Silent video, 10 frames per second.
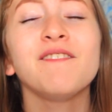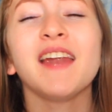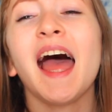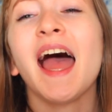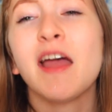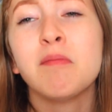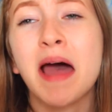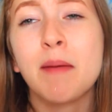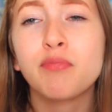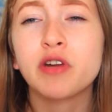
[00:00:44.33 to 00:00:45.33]
"Fly,
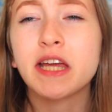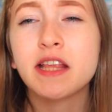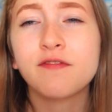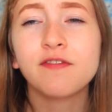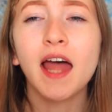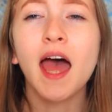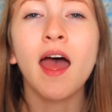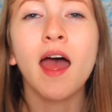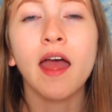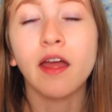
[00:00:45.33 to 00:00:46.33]
my pretties,
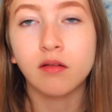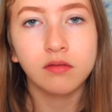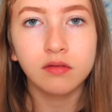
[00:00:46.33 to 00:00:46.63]
fly!"